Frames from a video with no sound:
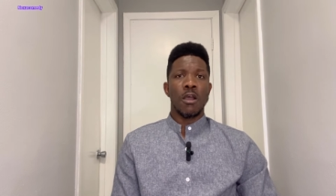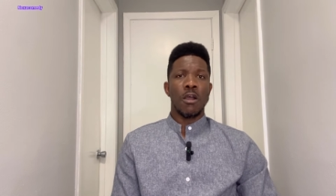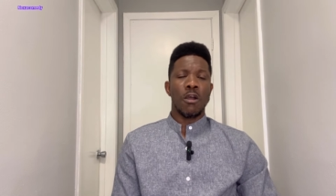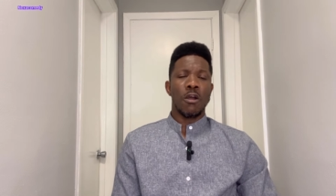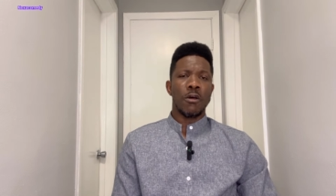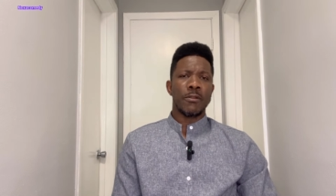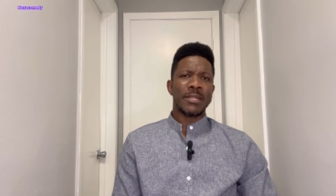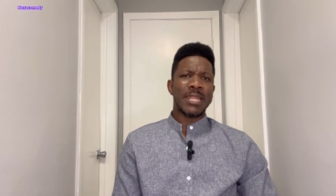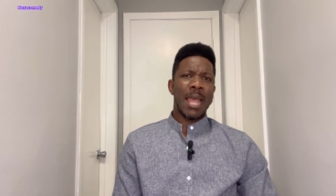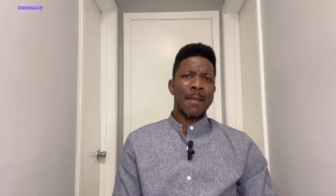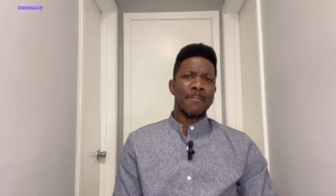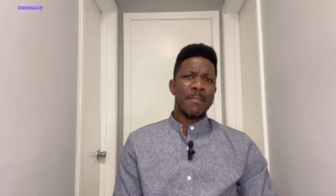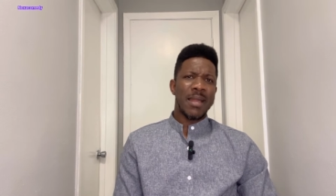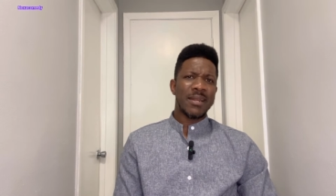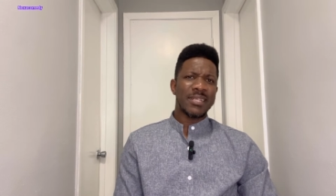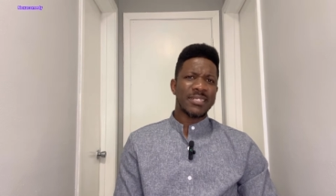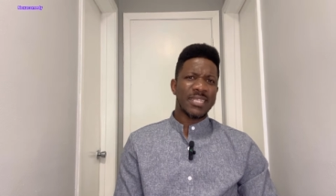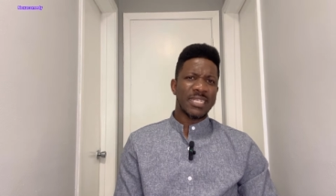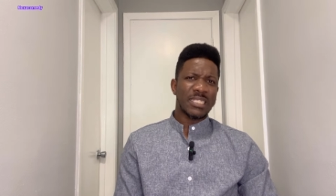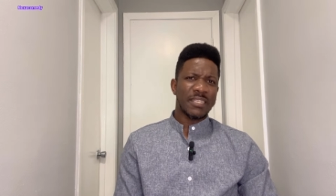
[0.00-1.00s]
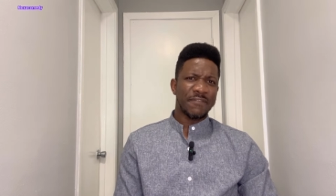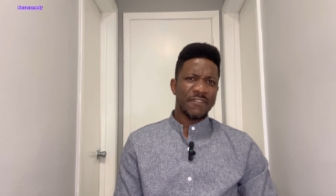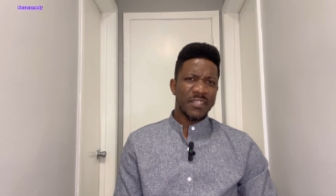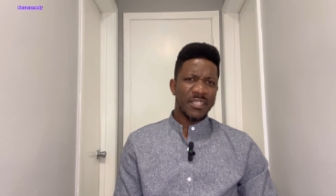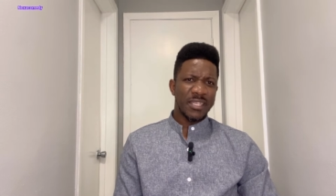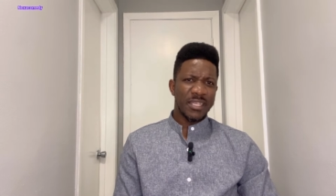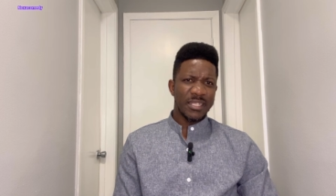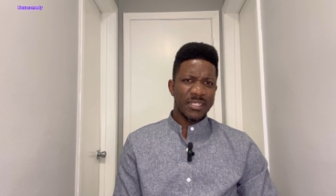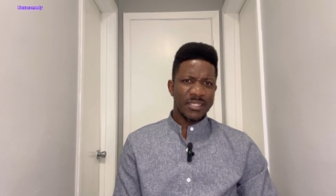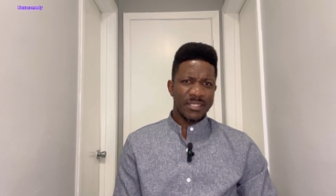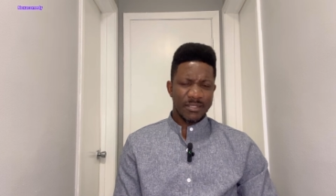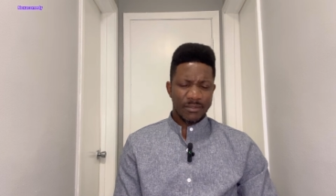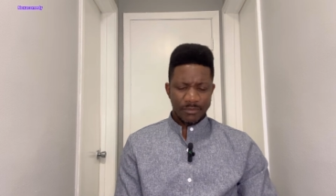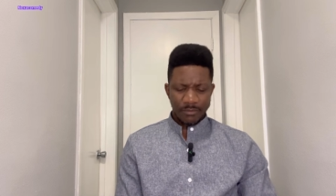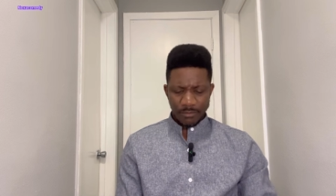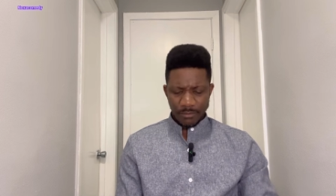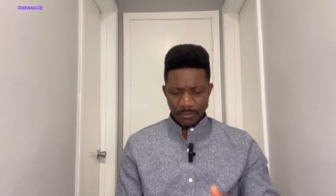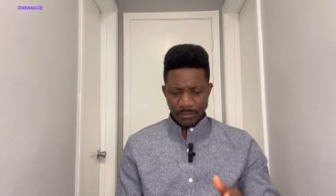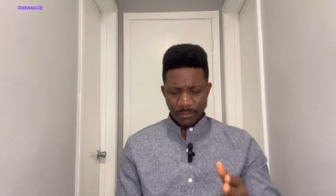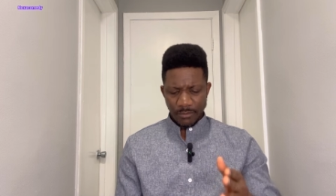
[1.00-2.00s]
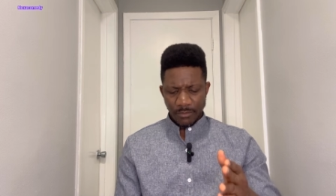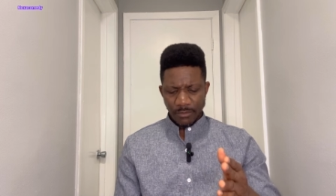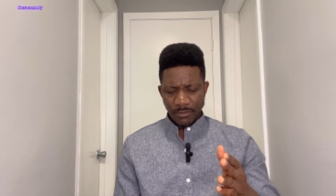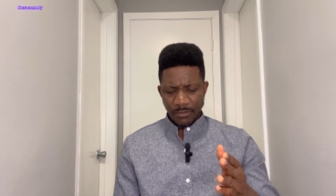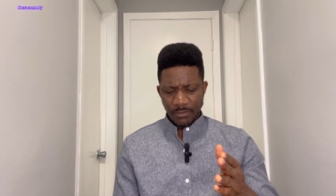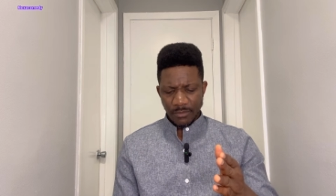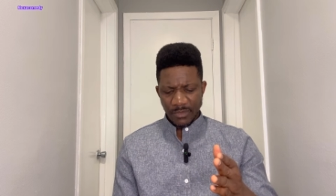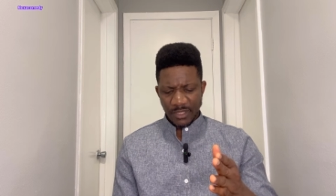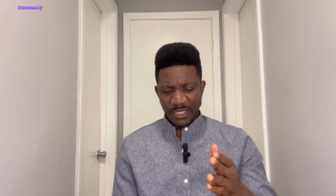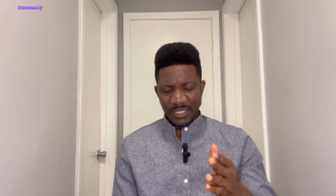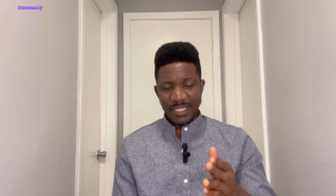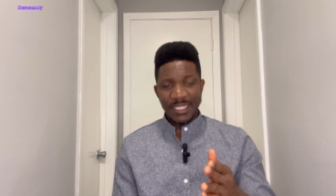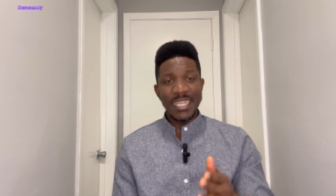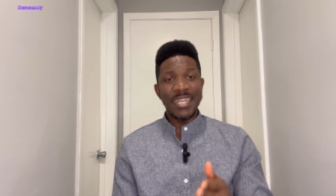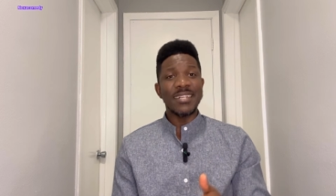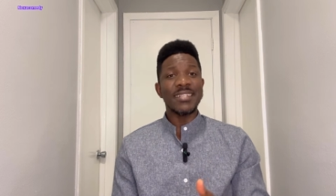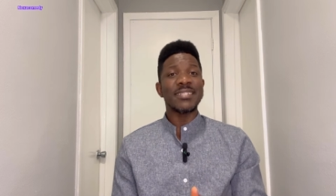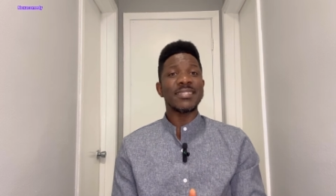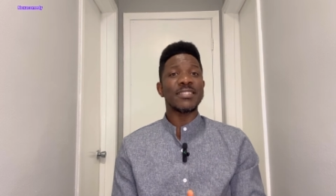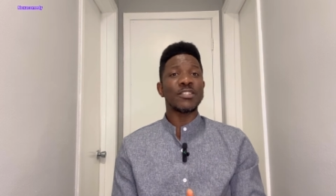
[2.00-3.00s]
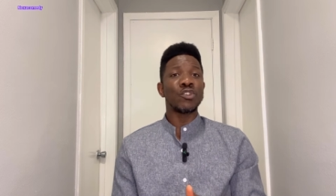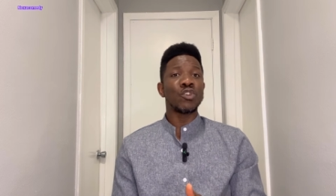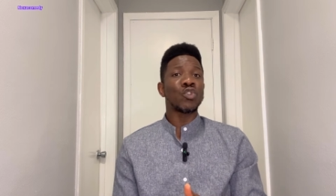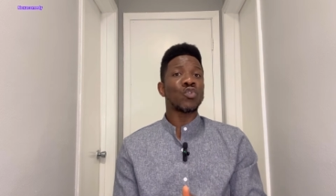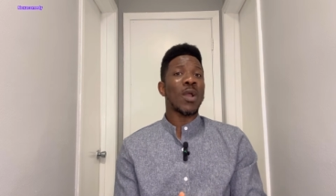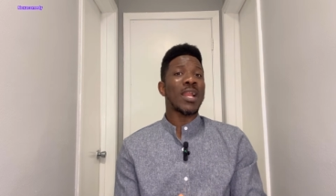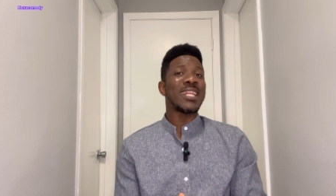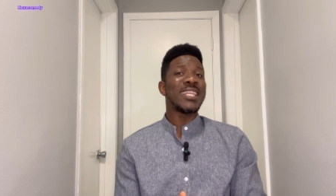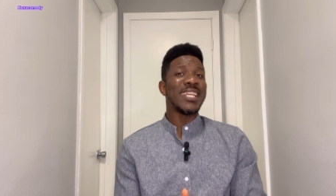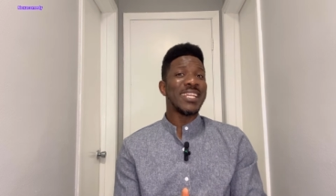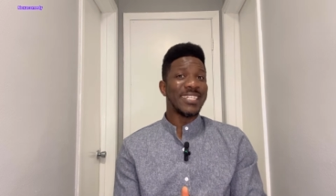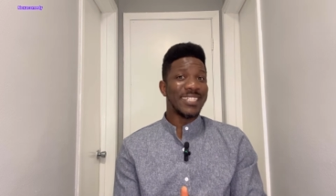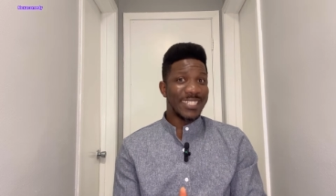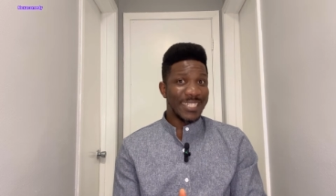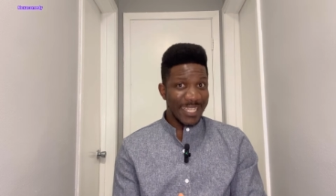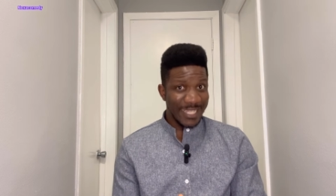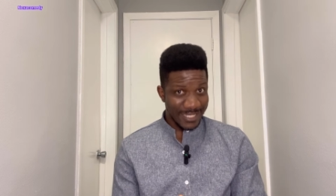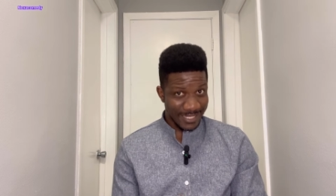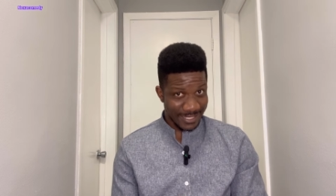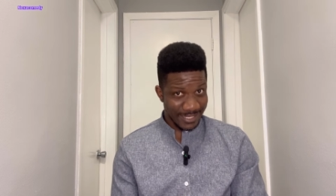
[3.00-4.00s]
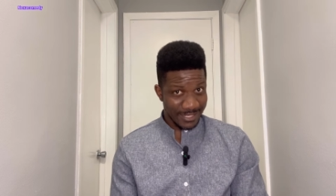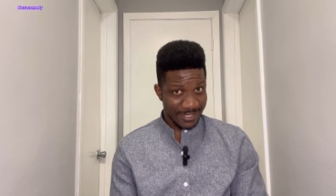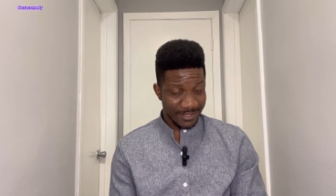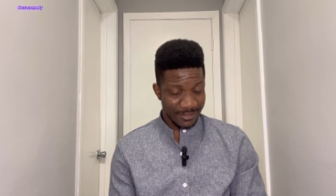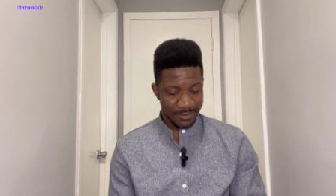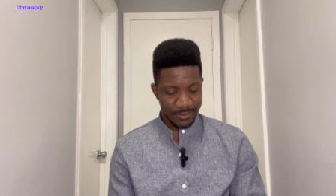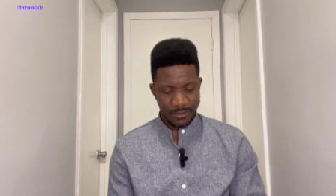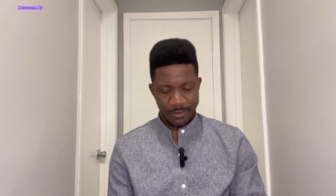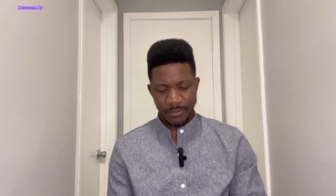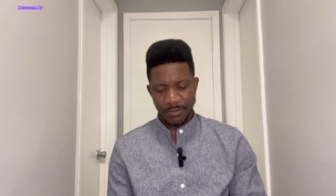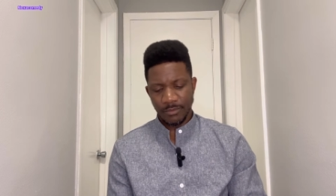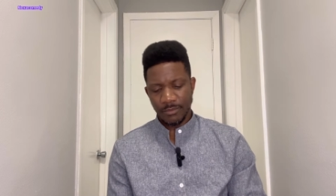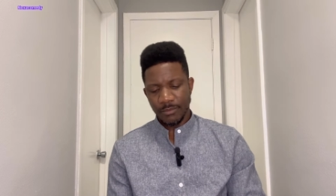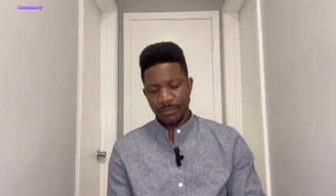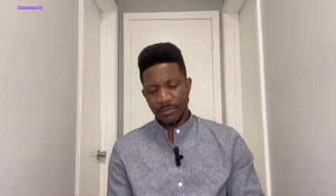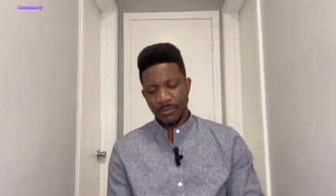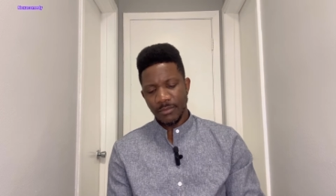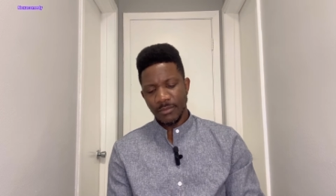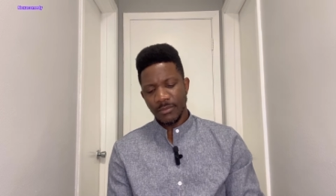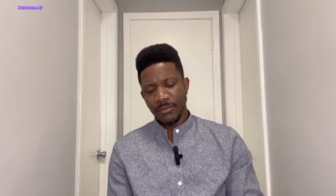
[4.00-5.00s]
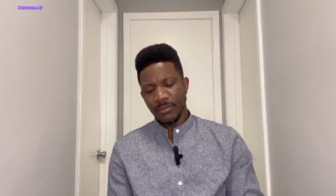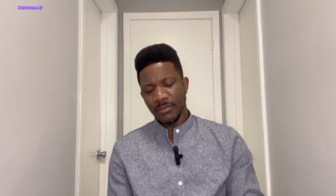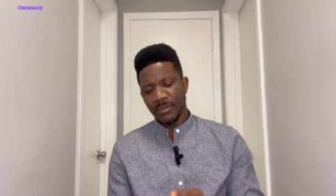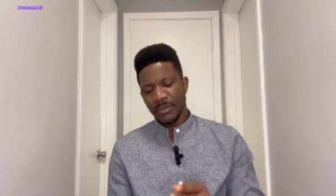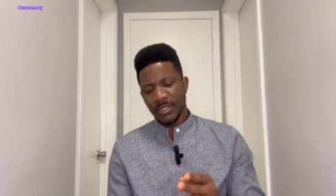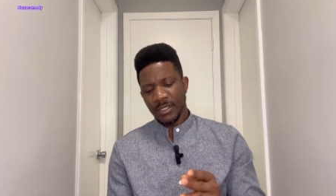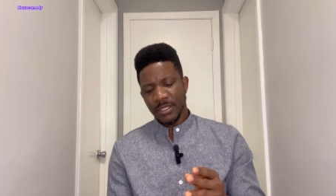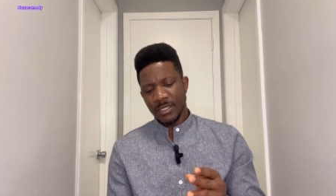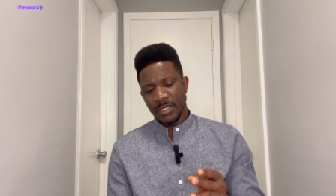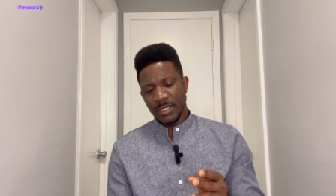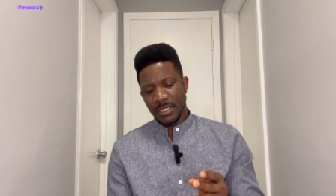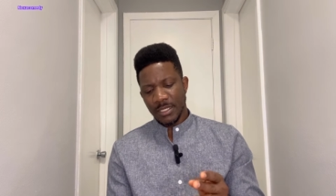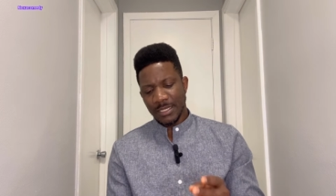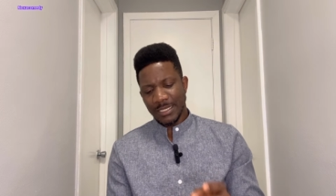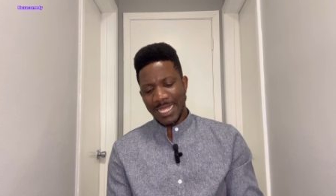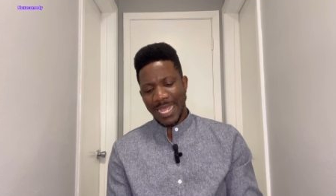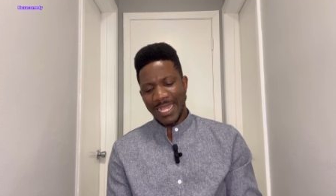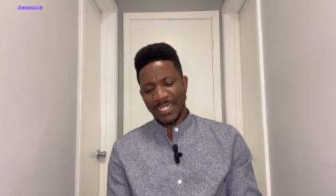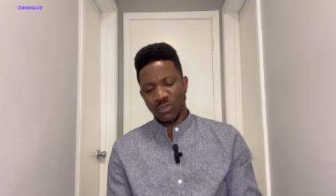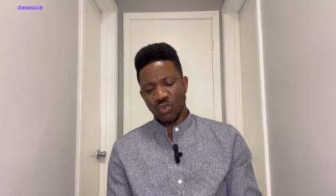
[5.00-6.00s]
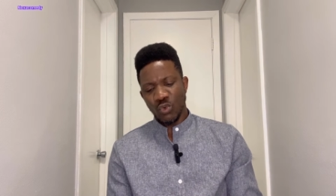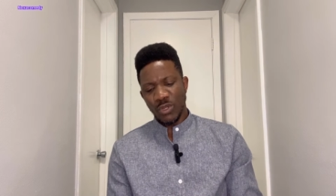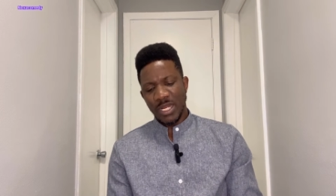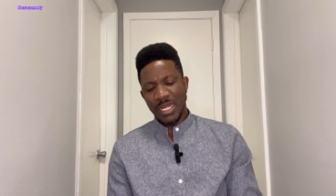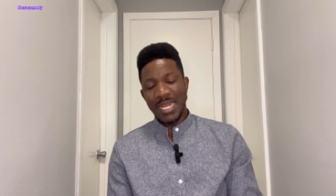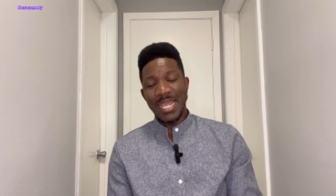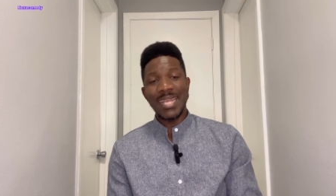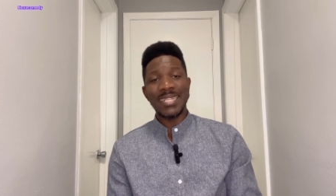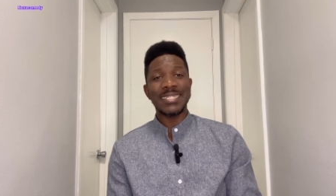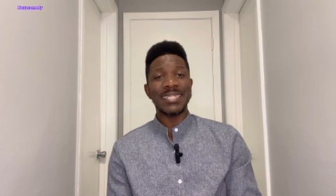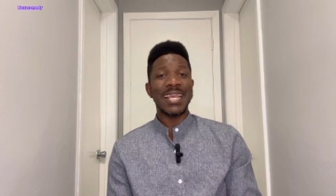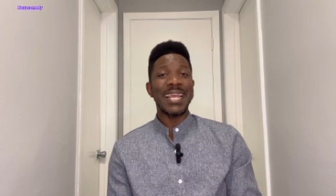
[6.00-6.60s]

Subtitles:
On that marriage certificate, there is usually a date that will let